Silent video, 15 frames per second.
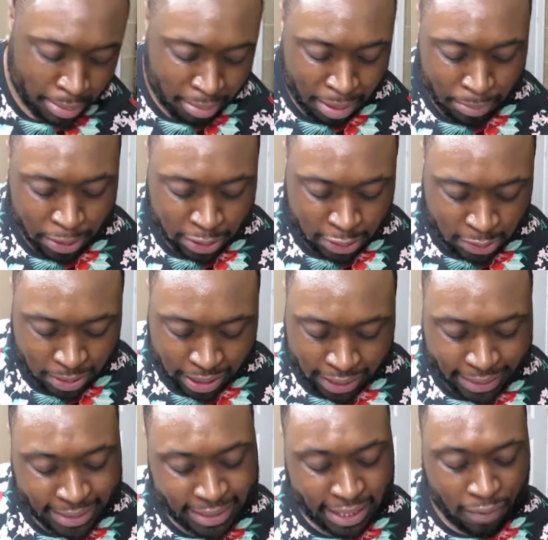Maybe I'll do
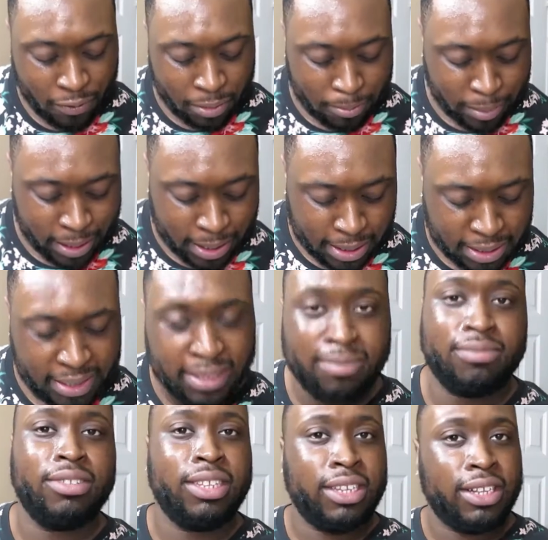like 7 minutes.
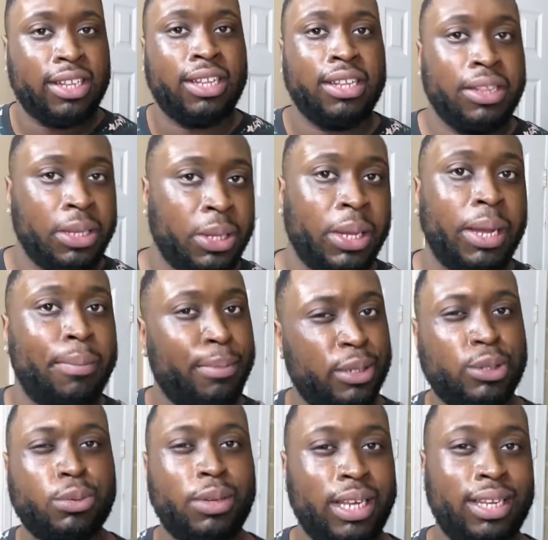A little in
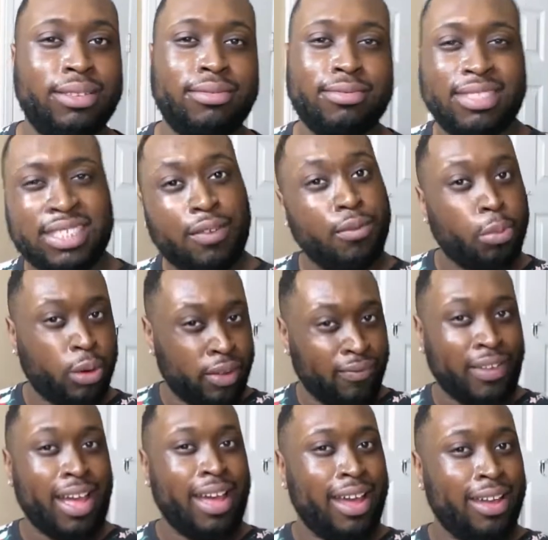between.
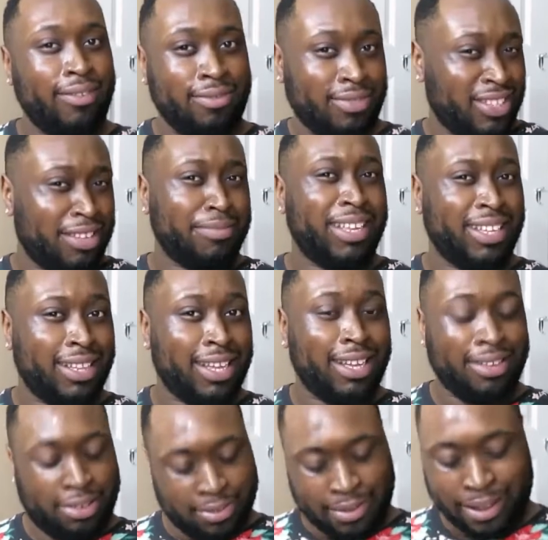7.5, something like
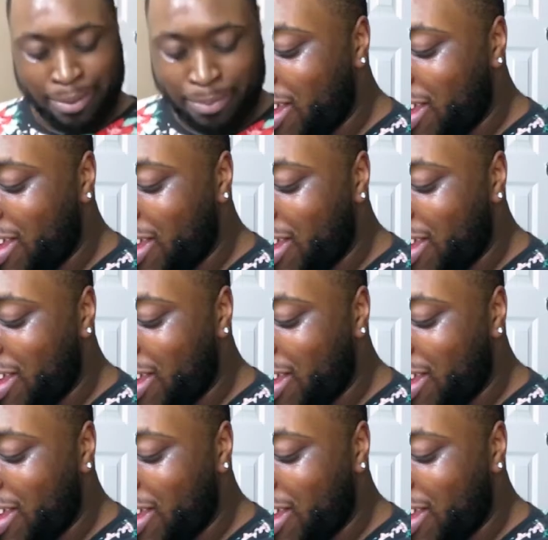that, okay.